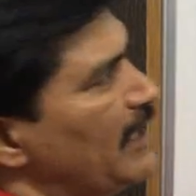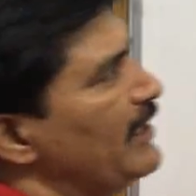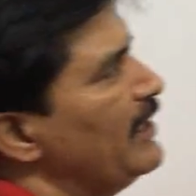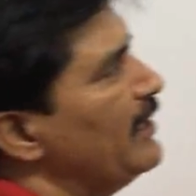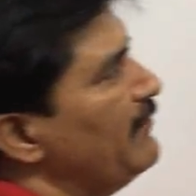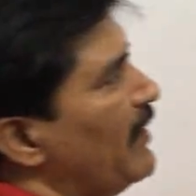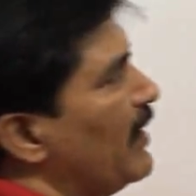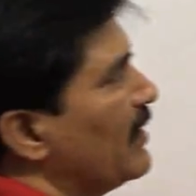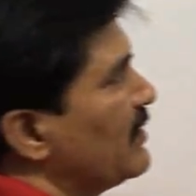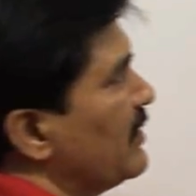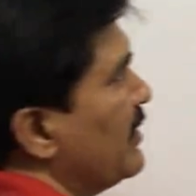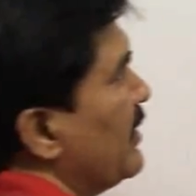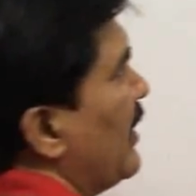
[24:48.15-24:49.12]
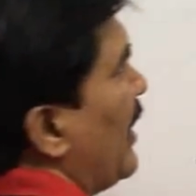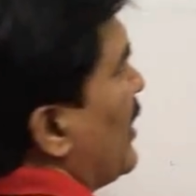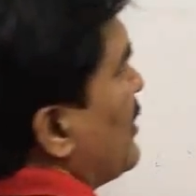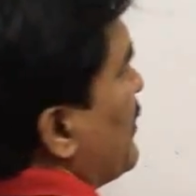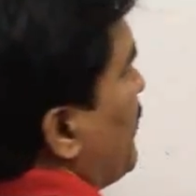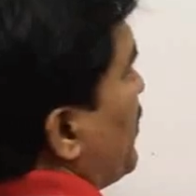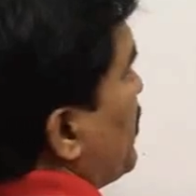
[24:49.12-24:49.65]
velocity as a
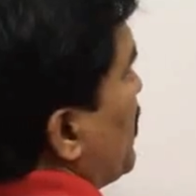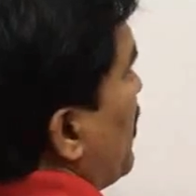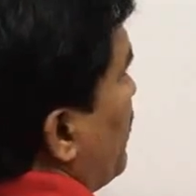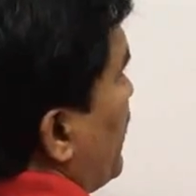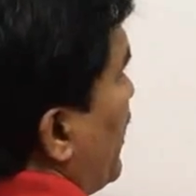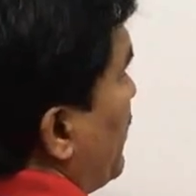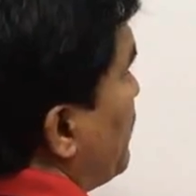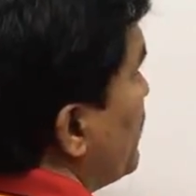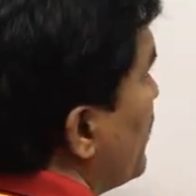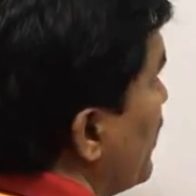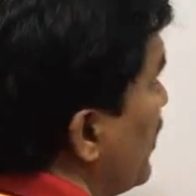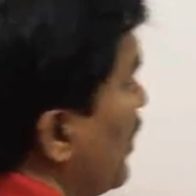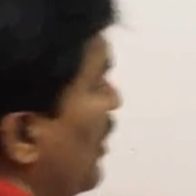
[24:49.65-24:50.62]
function of time. How to